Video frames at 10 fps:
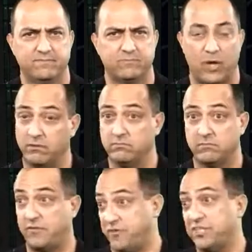Well,
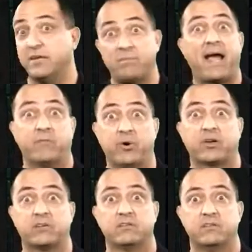if you did buy a
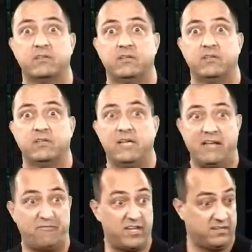book,
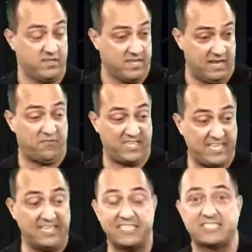if you
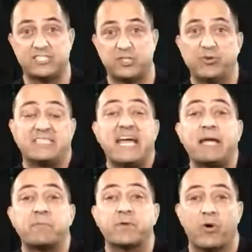did listen to a
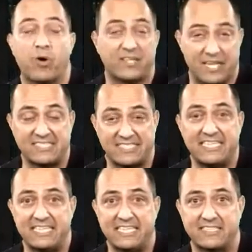tape or a
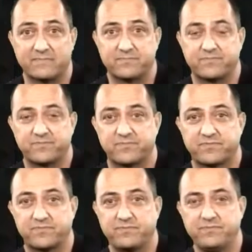CD,
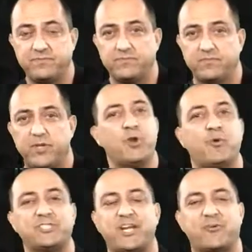you know
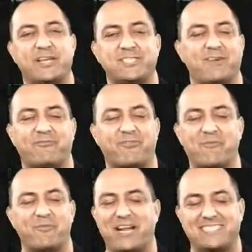what generation I'm
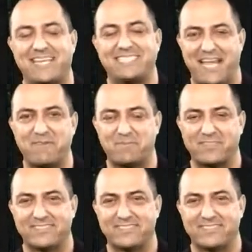from when I say tape.